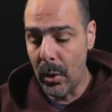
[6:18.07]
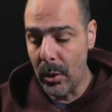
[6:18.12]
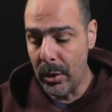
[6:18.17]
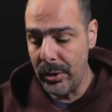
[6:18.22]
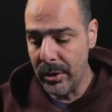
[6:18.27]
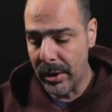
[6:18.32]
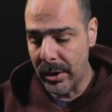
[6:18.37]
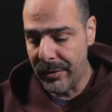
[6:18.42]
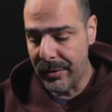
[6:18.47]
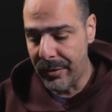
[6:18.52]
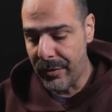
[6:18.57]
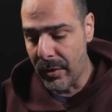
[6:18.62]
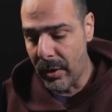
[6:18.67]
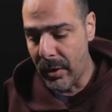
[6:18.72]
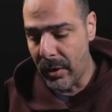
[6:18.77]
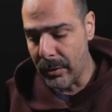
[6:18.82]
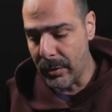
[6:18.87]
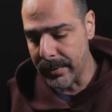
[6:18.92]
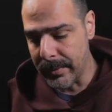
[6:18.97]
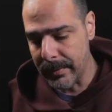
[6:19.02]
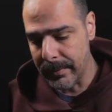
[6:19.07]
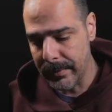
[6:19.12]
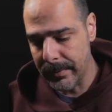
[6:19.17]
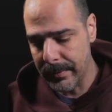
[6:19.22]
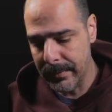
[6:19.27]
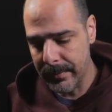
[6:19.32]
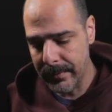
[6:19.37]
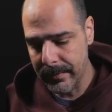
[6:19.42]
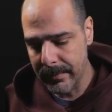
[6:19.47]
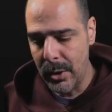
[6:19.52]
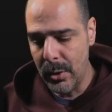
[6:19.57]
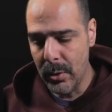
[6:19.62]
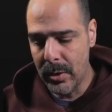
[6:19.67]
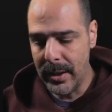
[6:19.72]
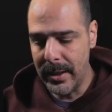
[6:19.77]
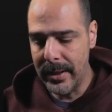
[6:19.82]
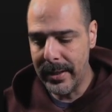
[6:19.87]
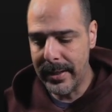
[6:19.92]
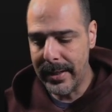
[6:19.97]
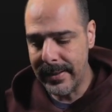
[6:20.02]
on your phone, you
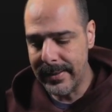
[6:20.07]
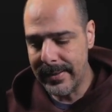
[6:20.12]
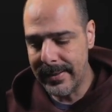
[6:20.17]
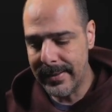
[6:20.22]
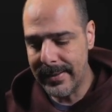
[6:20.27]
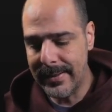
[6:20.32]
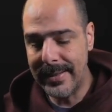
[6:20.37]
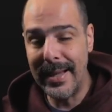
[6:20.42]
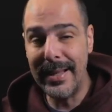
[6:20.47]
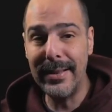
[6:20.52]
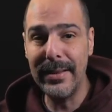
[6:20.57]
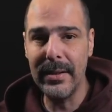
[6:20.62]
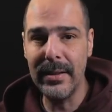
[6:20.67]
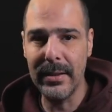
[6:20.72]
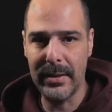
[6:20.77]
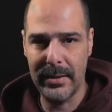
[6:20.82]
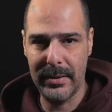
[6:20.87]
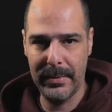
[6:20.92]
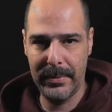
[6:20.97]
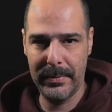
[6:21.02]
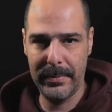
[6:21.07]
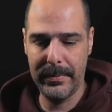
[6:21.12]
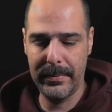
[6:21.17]
click as sender.